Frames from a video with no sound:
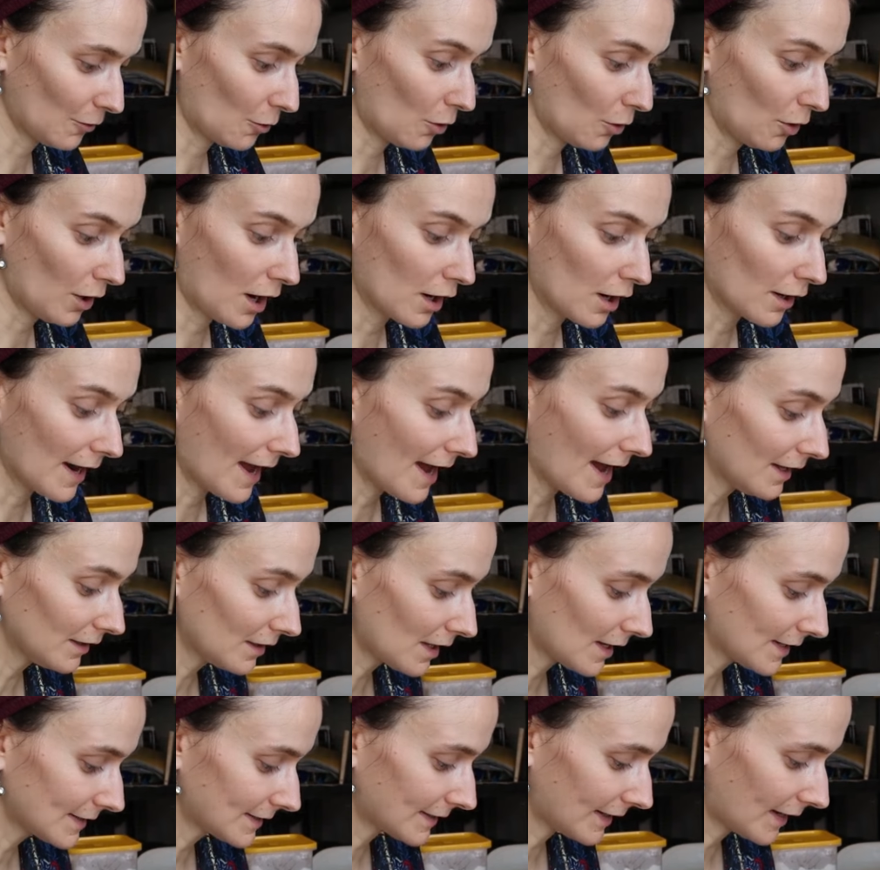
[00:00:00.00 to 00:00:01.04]
our
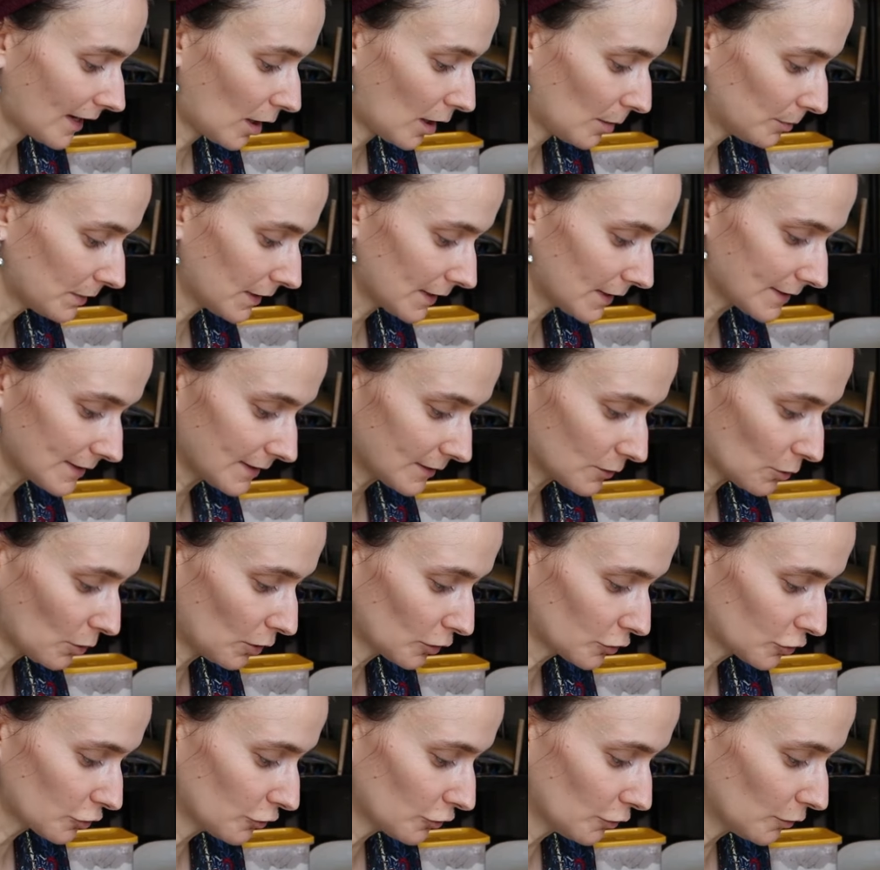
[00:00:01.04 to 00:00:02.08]
allies that helped us. It's
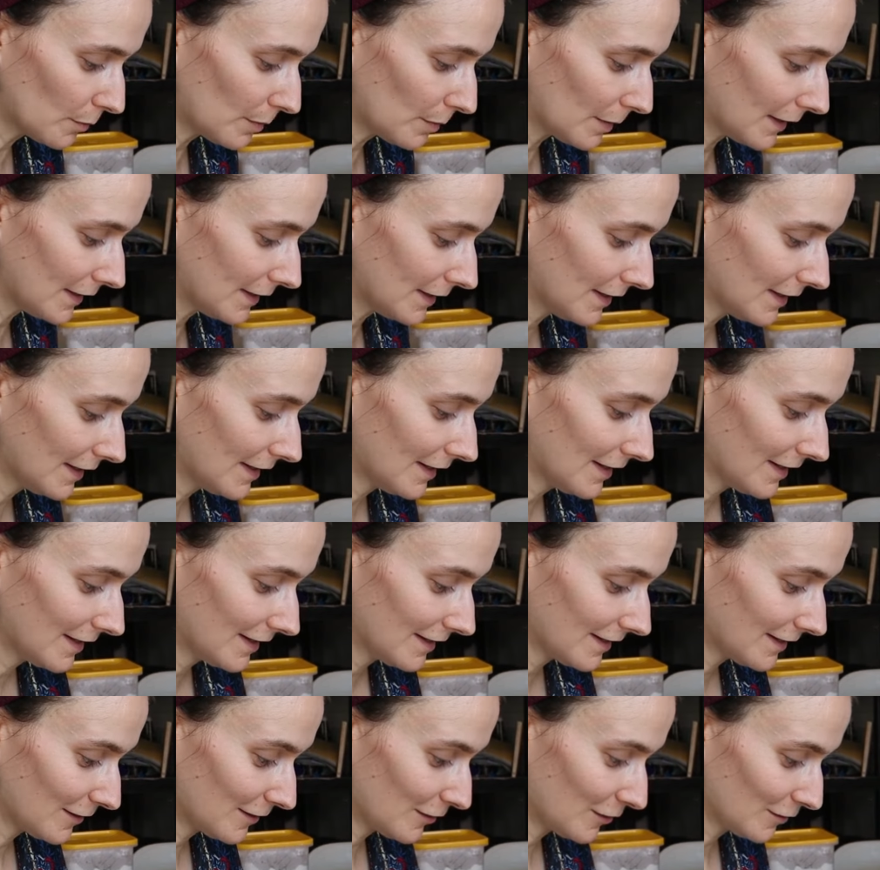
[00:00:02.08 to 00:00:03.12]
all true, but
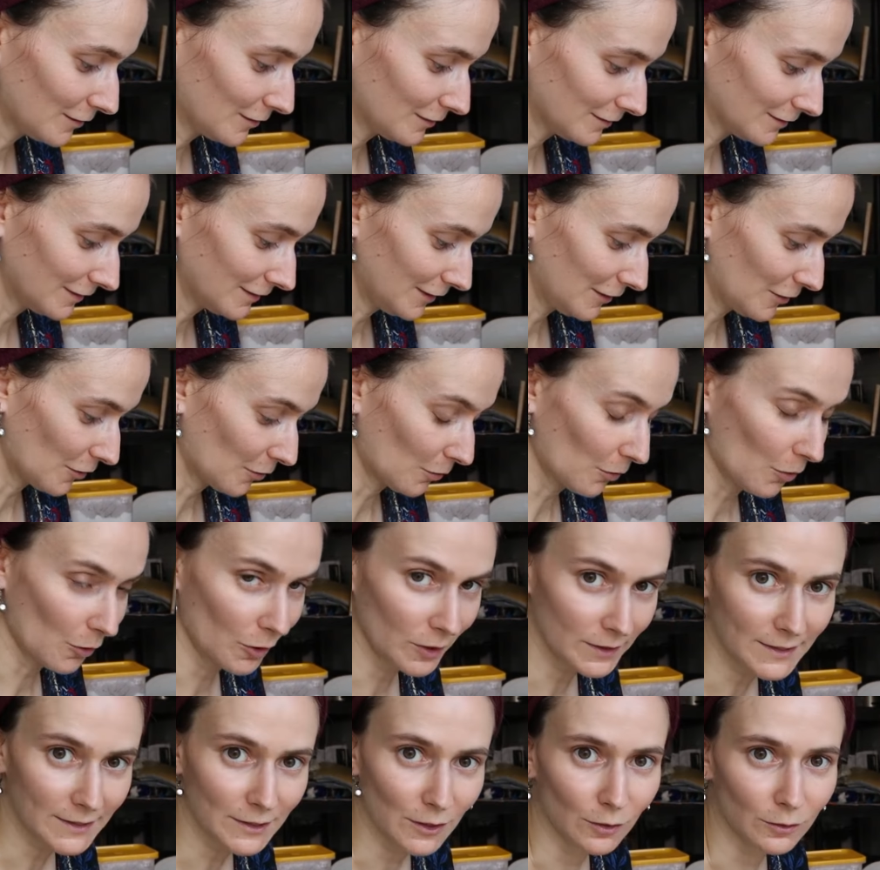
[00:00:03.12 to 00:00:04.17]

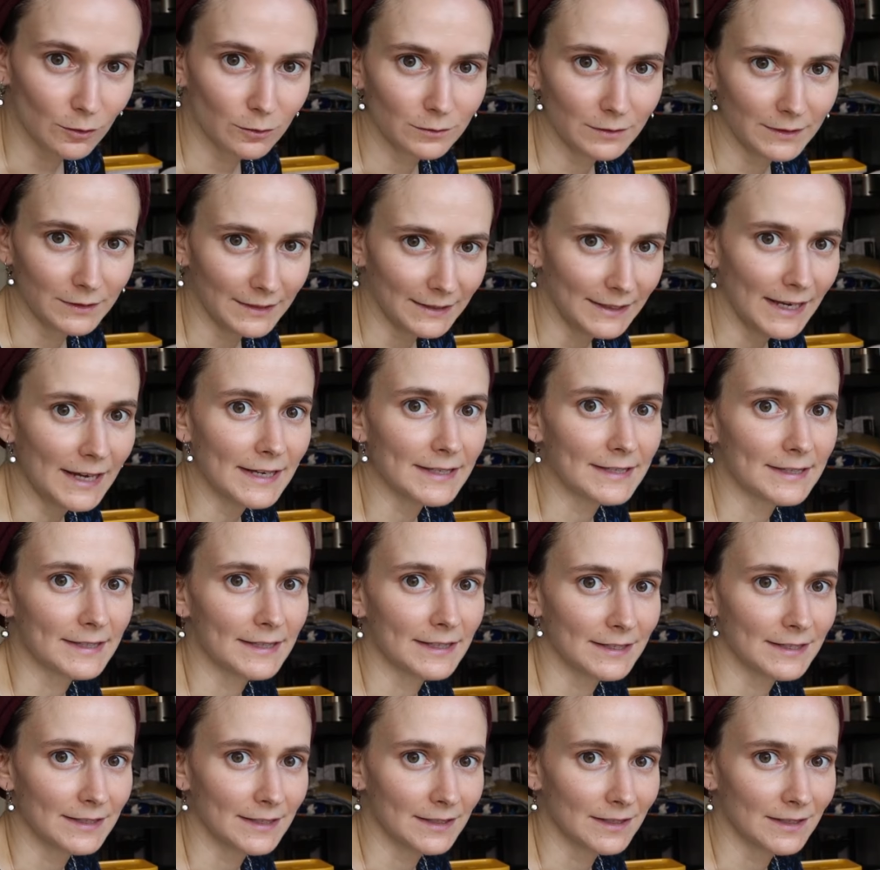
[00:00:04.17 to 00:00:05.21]
also, yes,
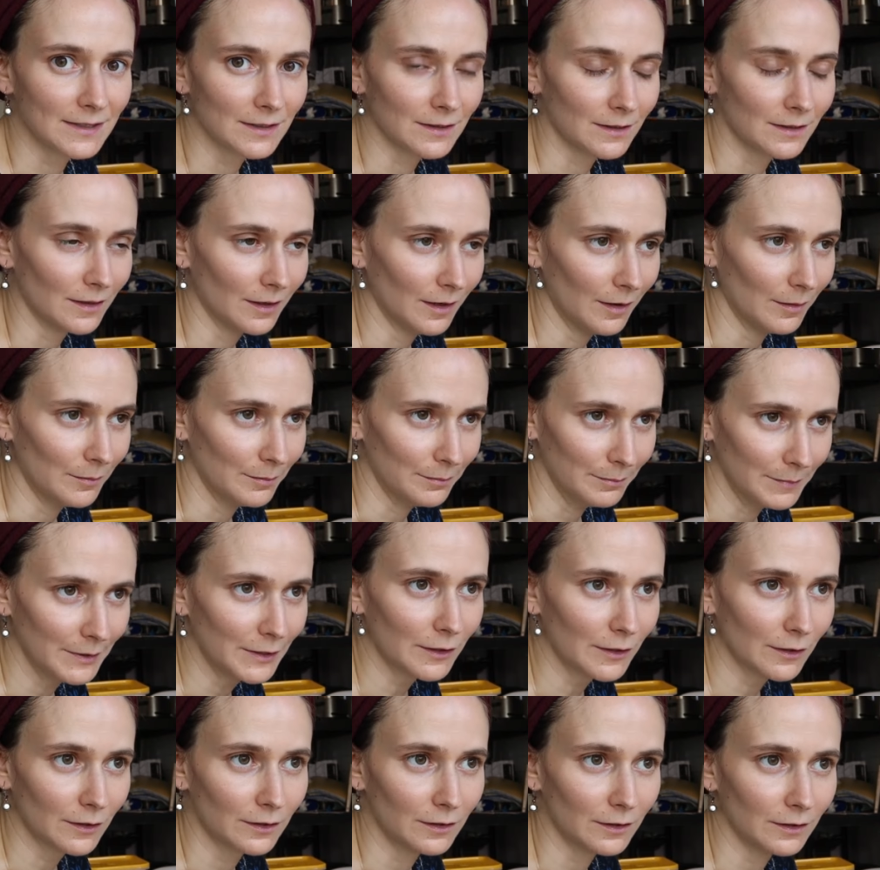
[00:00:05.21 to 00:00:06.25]
this is a
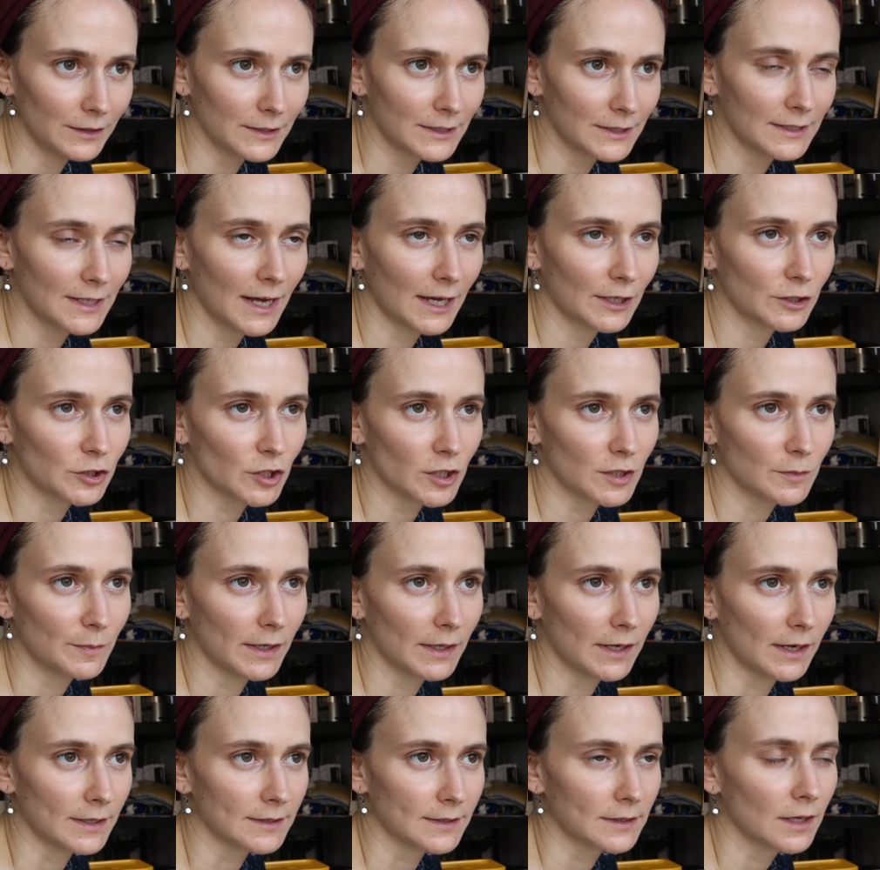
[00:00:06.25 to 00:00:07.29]
miracle. It's not just
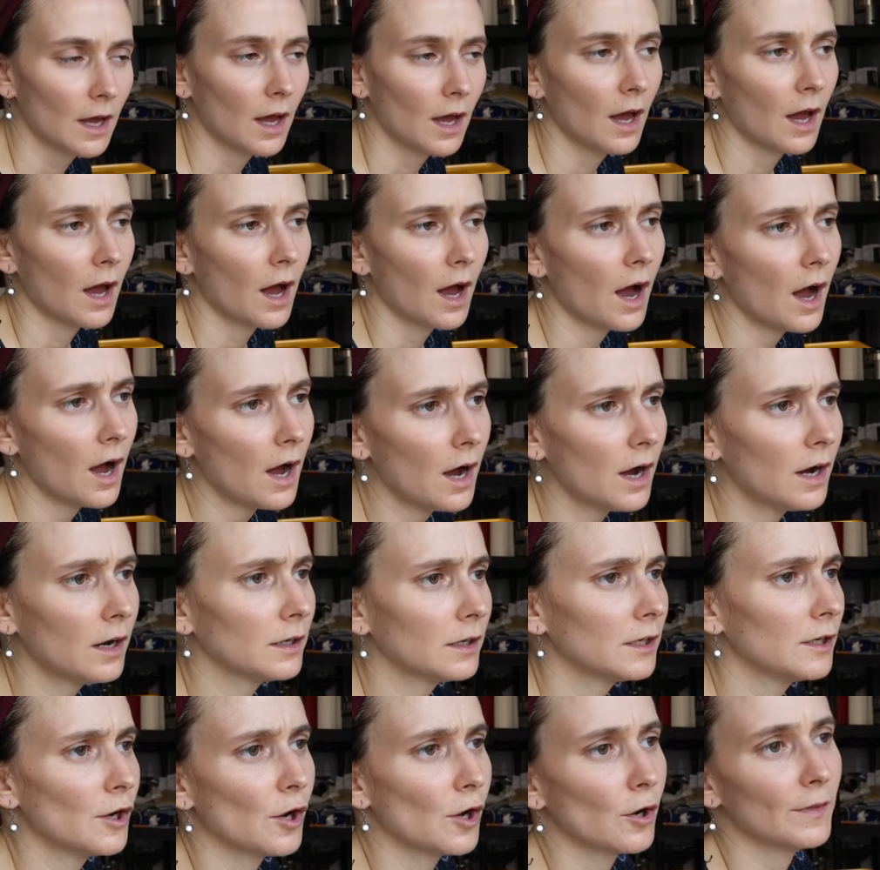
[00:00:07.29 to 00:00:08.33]
because,
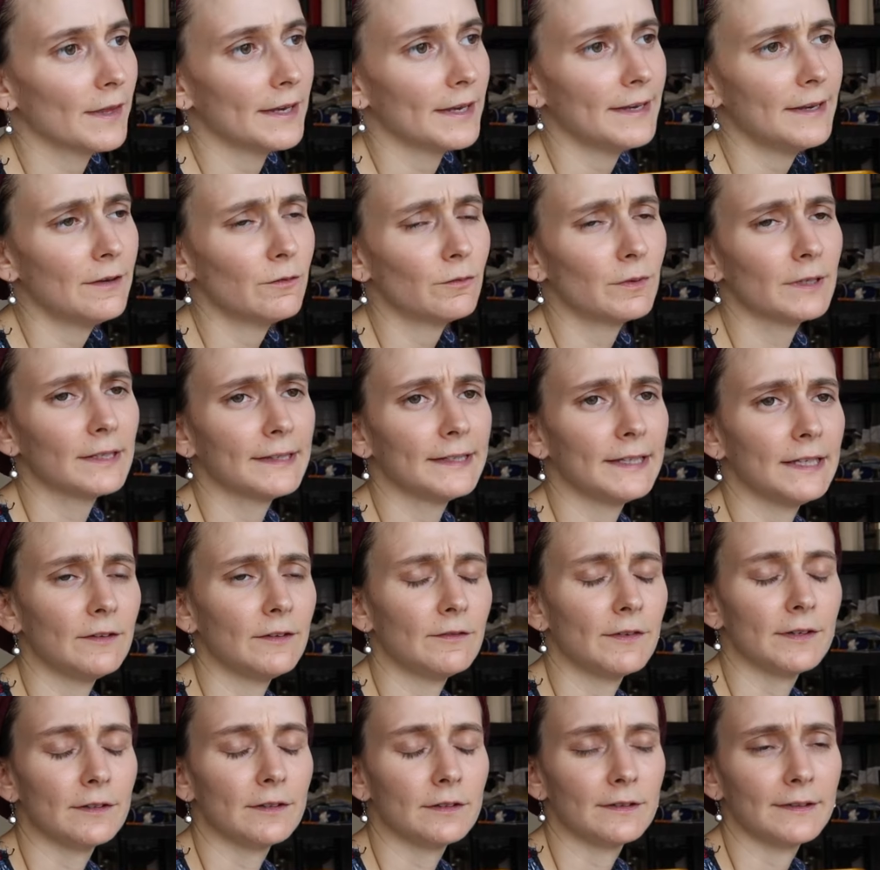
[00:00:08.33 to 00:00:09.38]
they didn't really
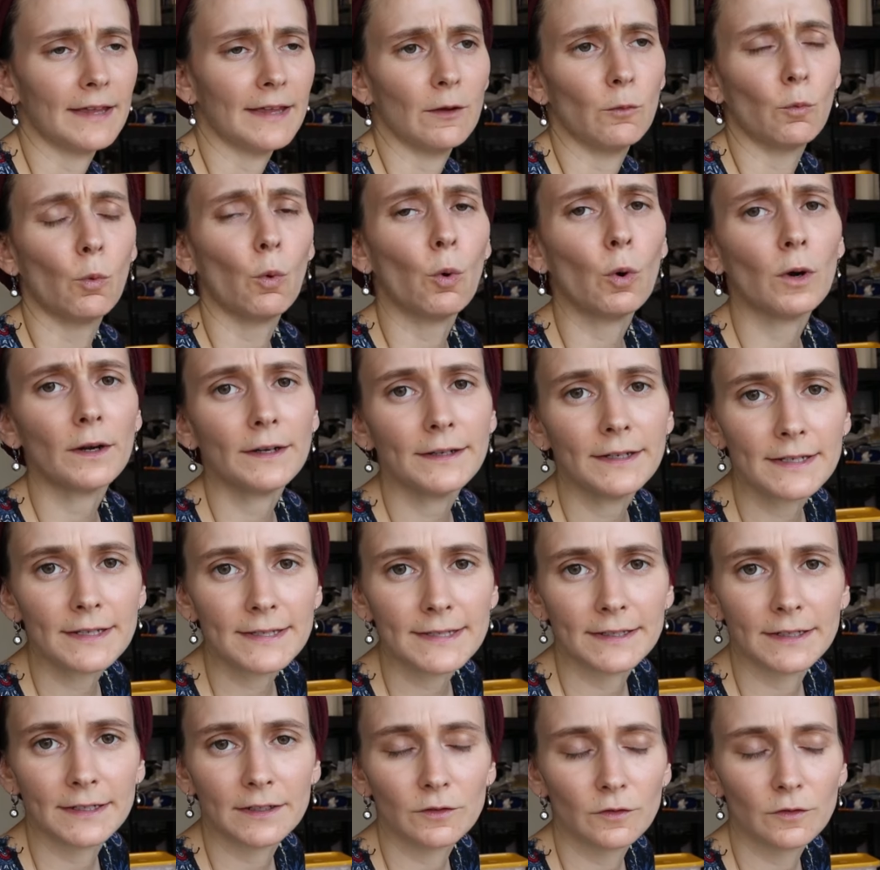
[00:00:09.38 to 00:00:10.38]
they warned us in